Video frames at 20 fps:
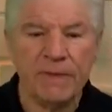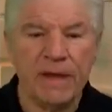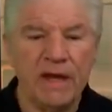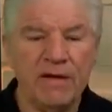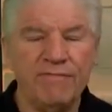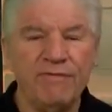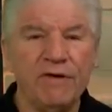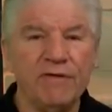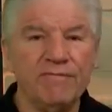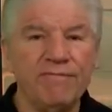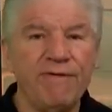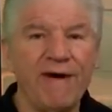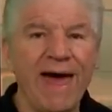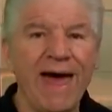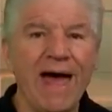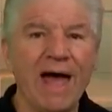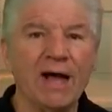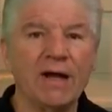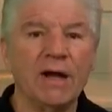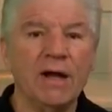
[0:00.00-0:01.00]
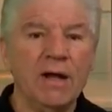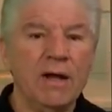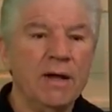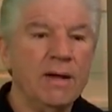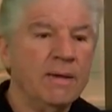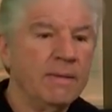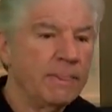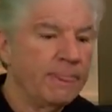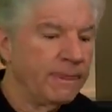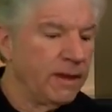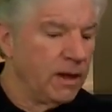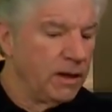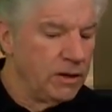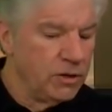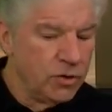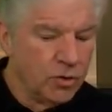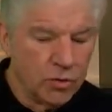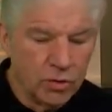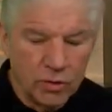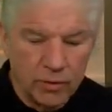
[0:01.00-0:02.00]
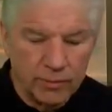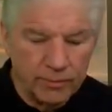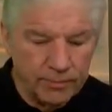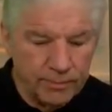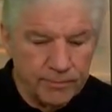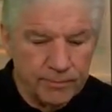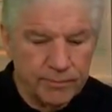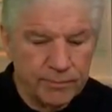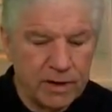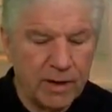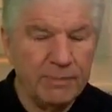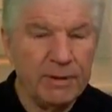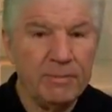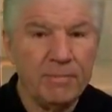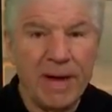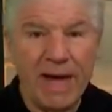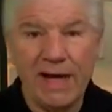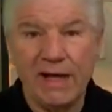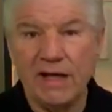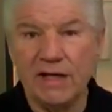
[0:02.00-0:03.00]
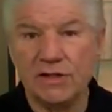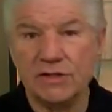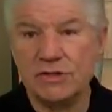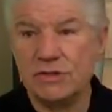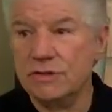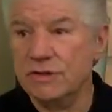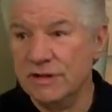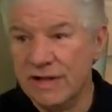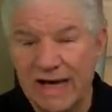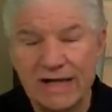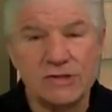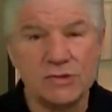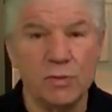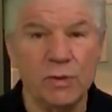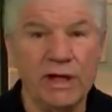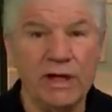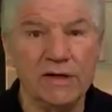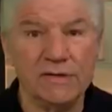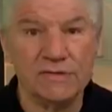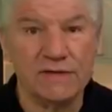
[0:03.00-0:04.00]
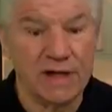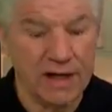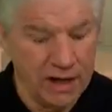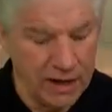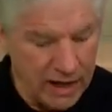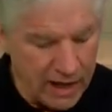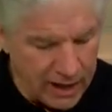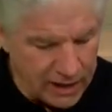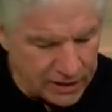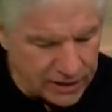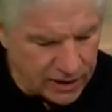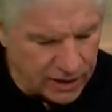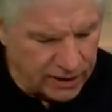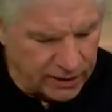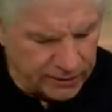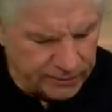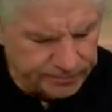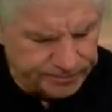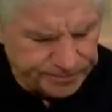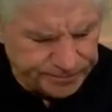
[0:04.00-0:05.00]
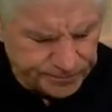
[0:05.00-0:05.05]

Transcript: If, in fact, you're coming back in next week and saying, hey, Doug,